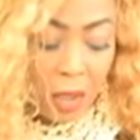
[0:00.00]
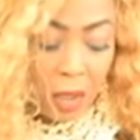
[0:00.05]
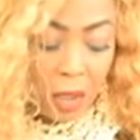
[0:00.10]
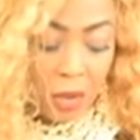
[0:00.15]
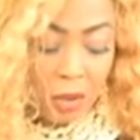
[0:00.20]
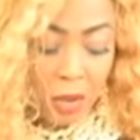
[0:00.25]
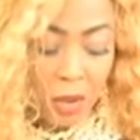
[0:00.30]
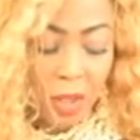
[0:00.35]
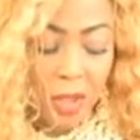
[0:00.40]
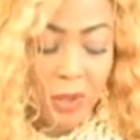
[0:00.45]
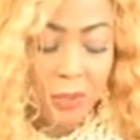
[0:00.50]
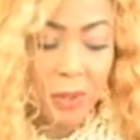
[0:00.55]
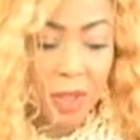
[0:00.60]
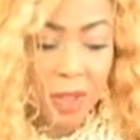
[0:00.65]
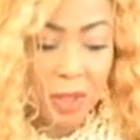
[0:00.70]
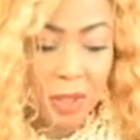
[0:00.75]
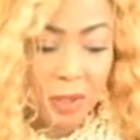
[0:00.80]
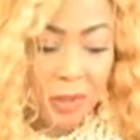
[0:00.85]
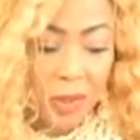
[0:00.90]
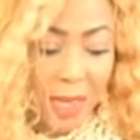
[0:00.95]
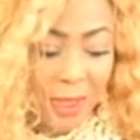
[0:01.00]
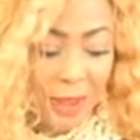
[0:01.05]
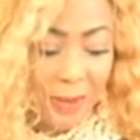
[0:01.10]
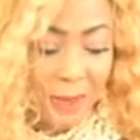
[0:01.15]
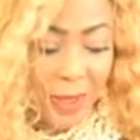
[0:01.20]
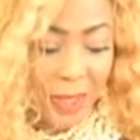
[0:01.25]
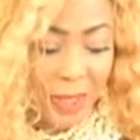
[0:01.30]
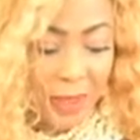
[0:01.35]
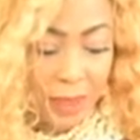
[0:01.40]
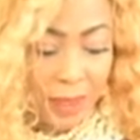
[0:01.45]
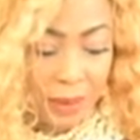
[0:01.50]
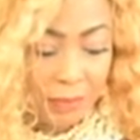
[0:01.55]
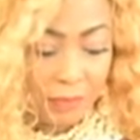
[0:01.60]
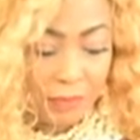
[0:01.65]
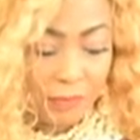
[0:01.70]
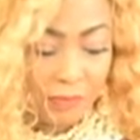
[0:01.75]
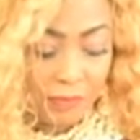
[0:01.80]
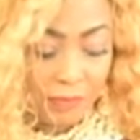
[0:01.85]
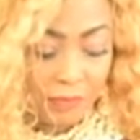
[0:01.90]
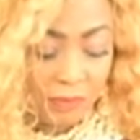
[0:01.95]
So he begins to explain it.
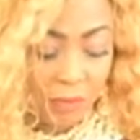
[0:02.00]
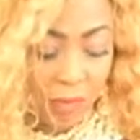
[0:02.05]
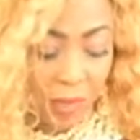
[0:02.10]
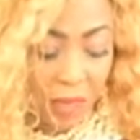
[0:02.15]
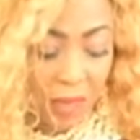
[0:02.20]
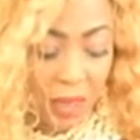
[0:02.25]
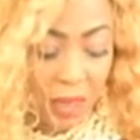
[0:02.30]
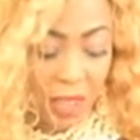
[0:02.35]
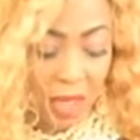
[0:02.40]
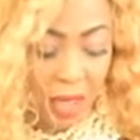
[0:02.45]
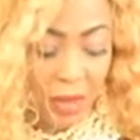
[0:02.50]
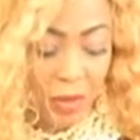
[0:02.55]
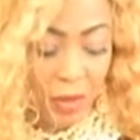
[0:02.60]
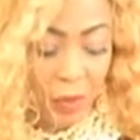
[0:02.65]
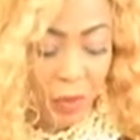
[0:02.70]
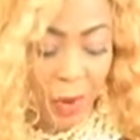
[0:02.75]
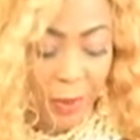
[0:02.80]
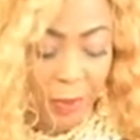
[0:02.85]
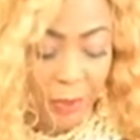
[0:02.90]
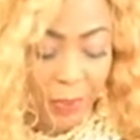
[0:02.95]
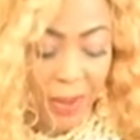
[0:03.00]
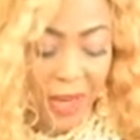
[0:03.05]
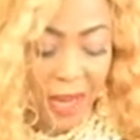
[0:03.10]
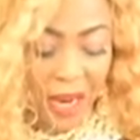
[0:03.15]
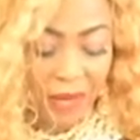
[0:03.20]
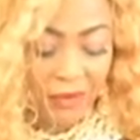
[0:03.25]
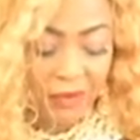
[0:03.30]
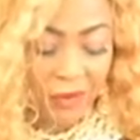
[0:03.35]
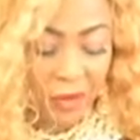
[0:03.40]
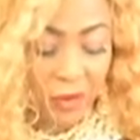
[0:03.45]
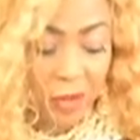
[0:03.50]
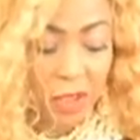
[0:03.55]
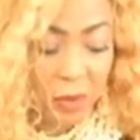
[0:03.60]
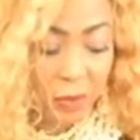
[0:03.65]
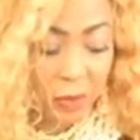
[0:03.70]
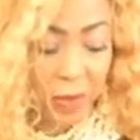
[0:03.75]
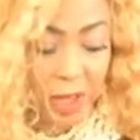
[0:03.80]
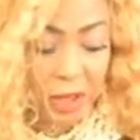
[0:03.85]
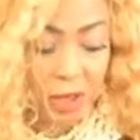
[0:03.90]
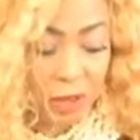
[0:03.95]
It said you were planned for God's
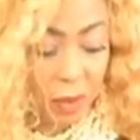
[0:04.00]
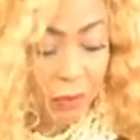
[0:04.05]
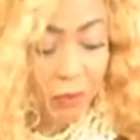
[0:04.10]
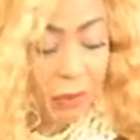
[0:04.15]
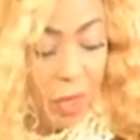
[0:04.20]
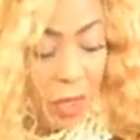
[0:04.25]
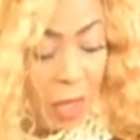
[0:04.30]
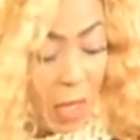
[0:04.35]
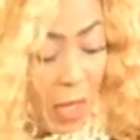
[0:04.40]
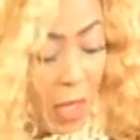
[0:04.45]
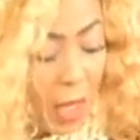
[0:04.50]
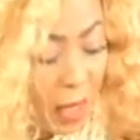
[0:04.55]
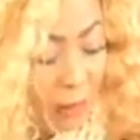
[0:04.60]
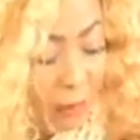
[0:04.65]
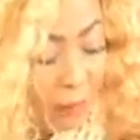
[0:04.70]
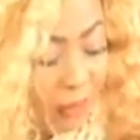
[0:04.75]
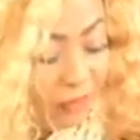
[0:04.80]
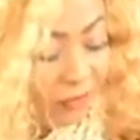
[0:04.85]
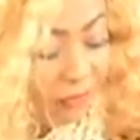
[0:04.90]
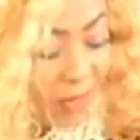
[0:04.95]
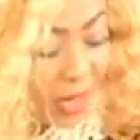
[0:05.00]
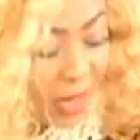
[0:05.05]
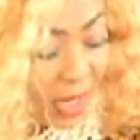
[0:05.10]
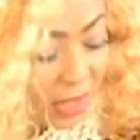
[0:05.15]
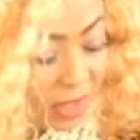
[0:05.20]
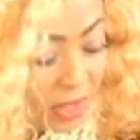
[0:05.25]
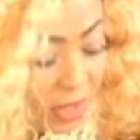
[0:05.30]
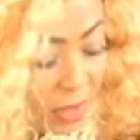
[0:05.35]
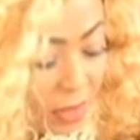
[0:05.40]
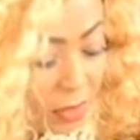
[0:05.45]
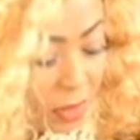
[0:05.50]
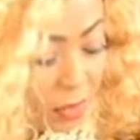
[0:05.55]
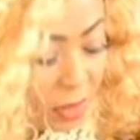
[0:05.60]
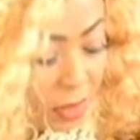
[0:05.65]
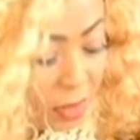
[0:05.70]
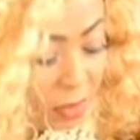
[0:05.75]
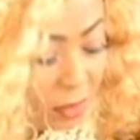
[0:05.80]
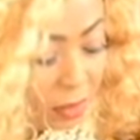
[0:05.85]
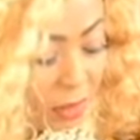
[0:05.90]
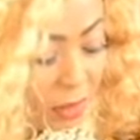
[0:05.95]
pleasure. Before I actually go
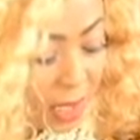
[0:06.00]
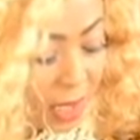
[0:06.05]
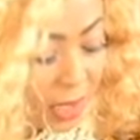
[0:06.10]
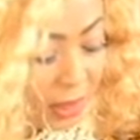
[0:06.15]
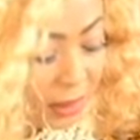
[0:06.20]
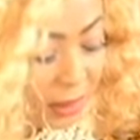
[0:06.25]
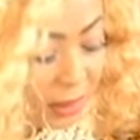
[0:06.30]
into that,